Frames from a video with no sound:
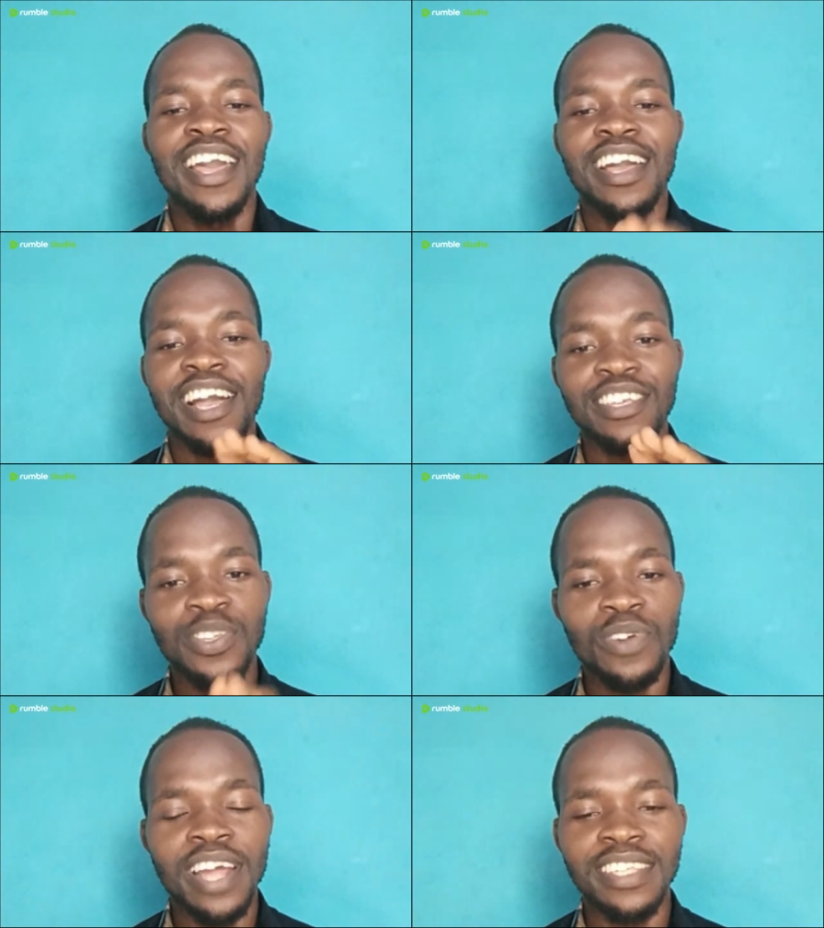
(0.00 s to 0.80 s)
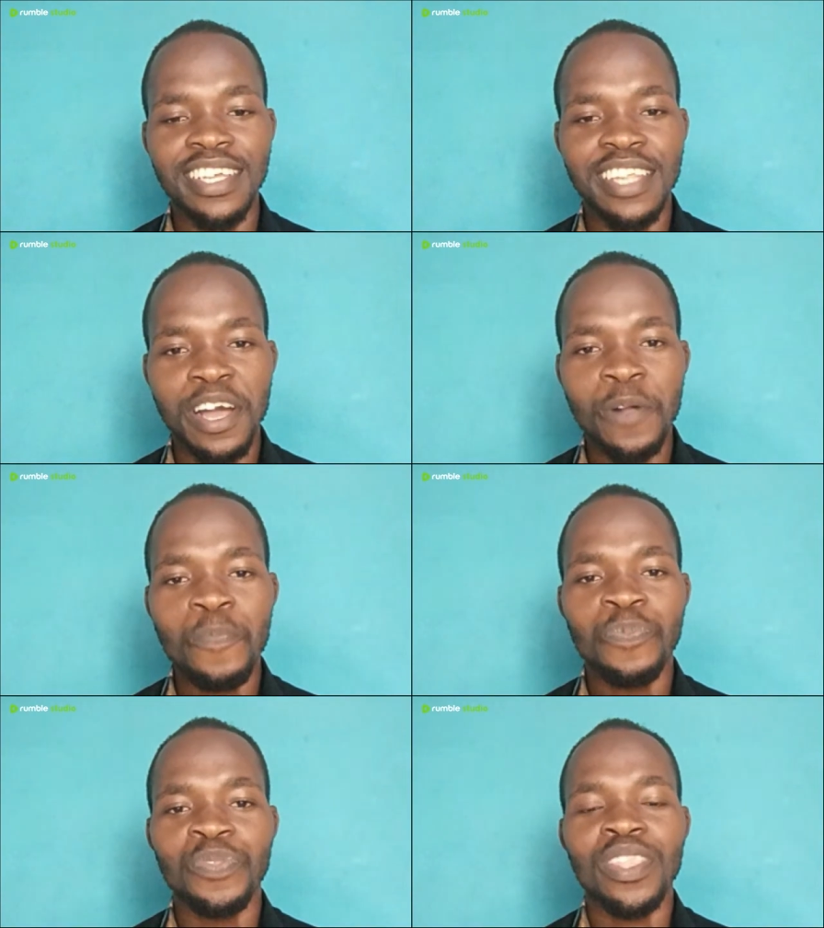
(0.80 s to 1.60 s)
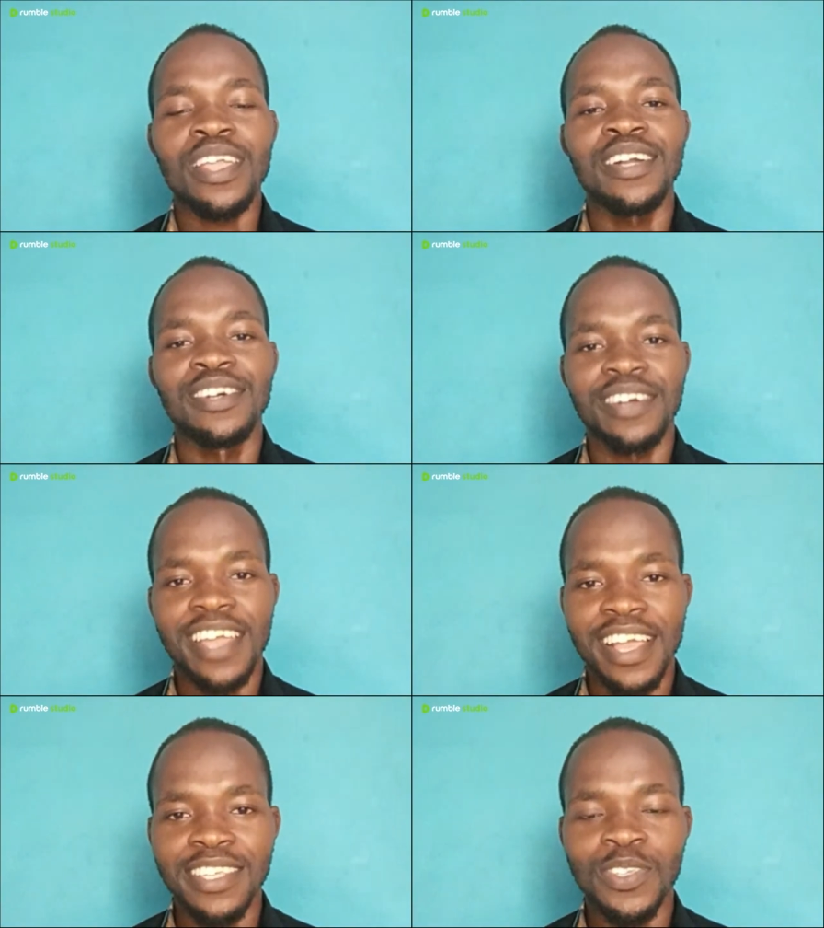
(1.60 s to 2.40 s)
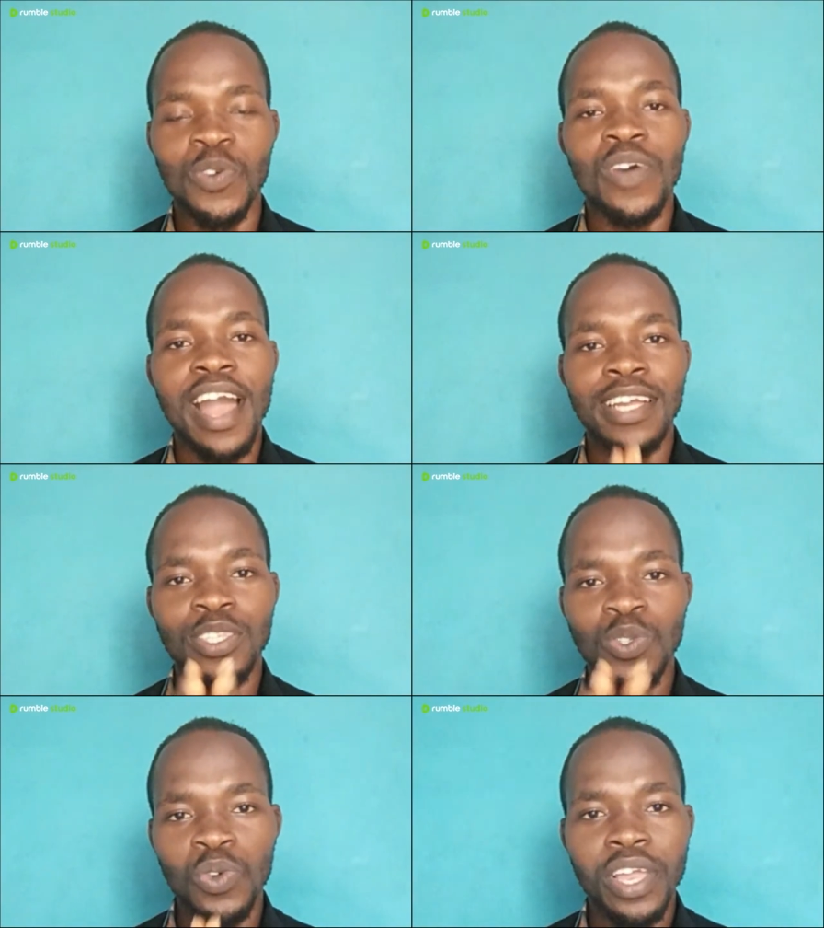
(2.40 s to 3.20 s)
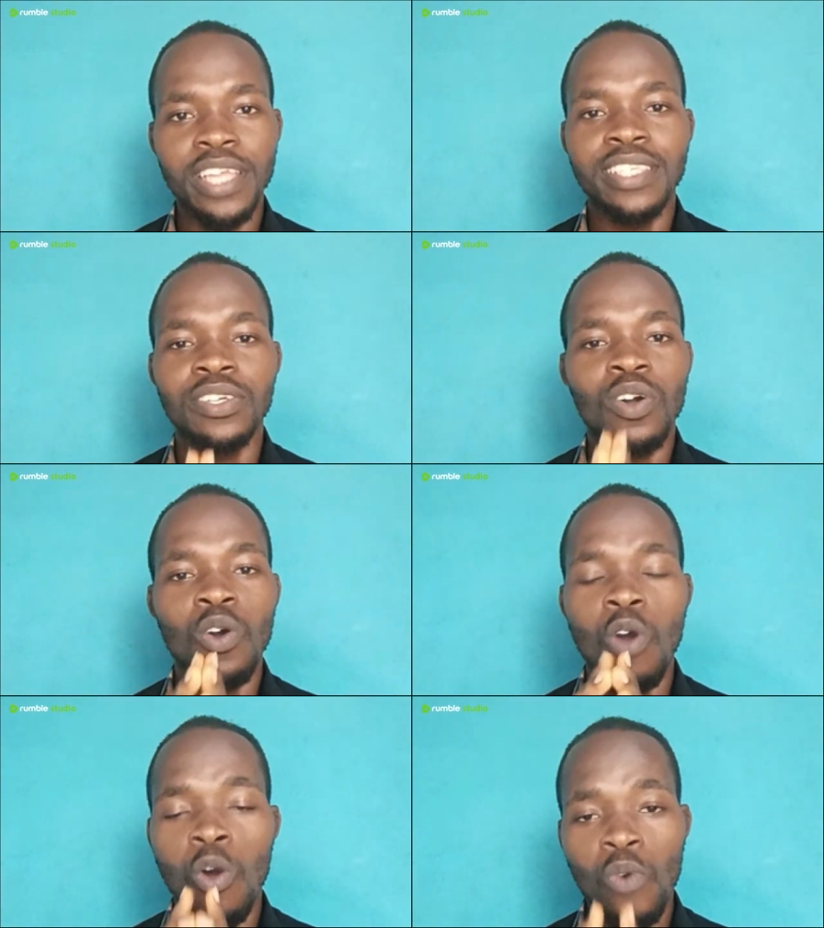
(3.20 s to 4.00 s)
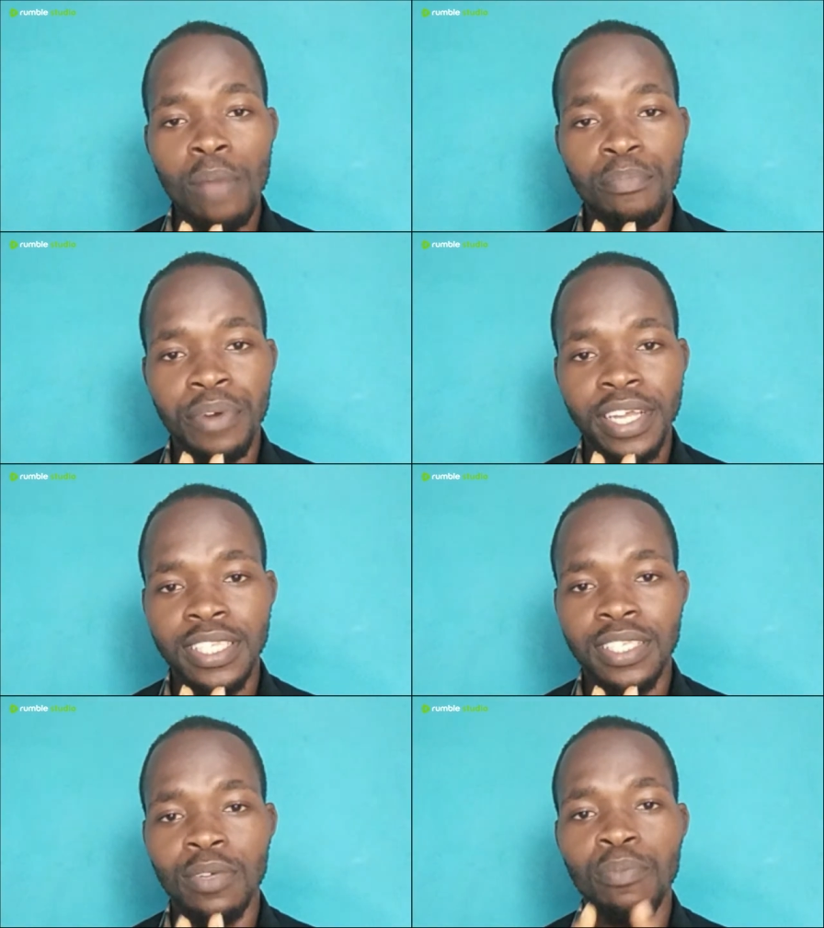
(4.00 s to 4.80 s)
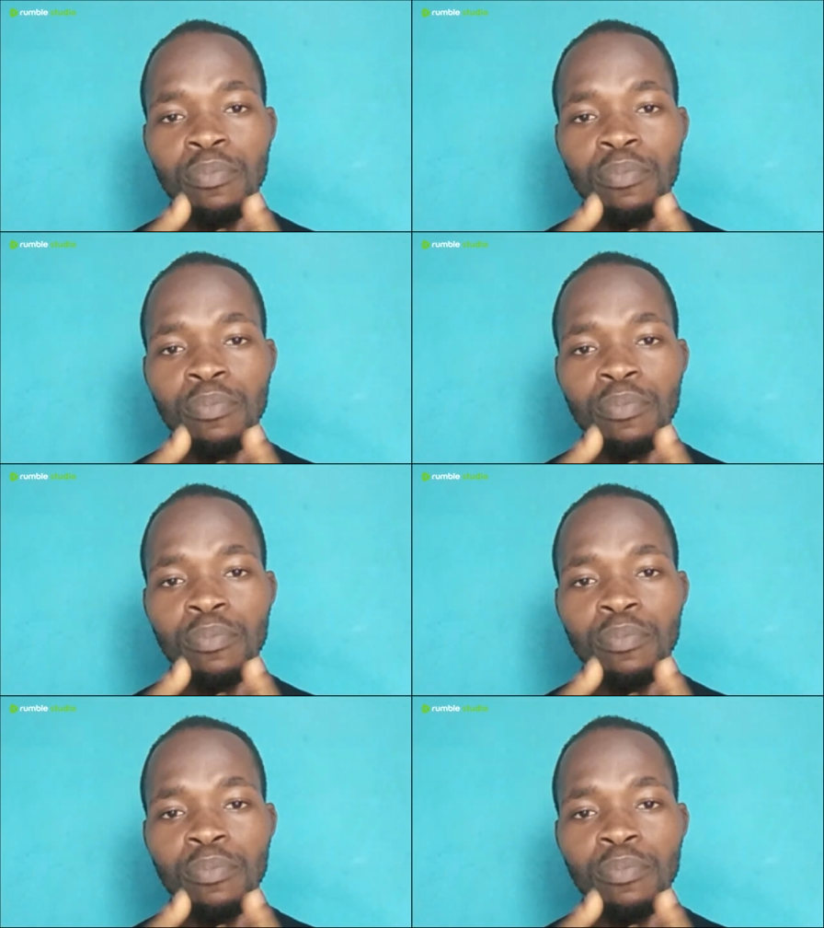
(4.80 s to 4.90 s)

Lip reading: Can you see what I did now? Okay, so I took it on one breath.